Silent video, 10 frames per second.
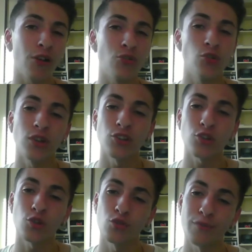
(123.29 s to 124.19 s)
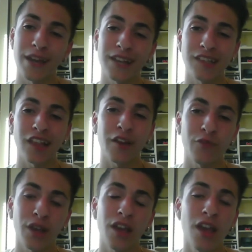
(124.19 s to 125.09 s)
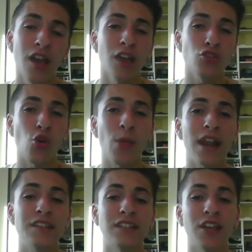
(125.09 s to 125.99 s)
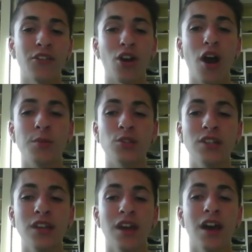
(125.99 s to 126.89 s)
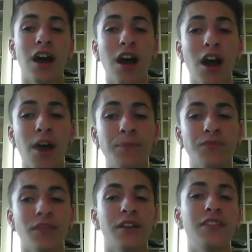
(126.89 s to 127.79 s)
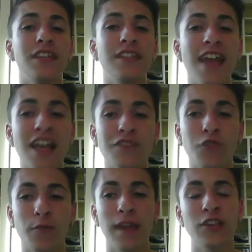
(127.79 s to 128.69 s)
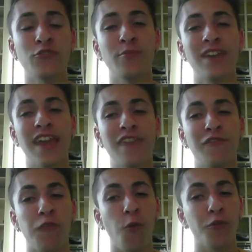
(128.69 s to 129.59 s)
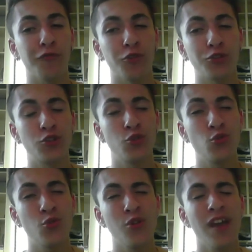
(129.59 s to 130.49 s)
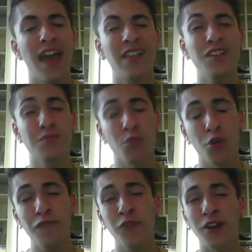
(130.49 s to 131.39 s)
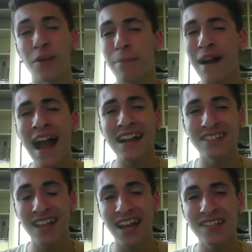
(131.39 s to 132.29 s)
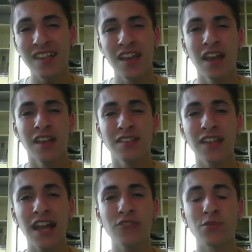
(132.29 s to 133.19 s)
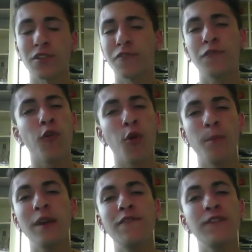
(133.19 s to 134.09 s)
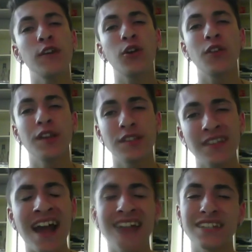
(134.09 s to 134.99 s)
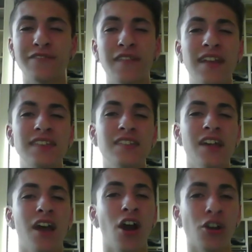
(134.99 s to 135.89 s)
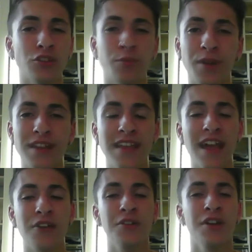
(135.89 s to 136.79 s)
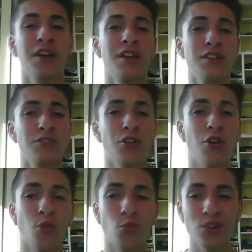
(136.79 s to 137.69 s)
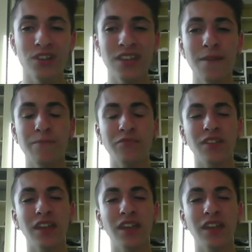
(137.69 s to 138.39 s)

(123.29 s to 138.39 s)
out, you can just use Menez at left wing. So that is another option. The next formation will be a 4-4-2, and this is more for compact sides with a full midfield, stacked defense, hearts breakdown. So really,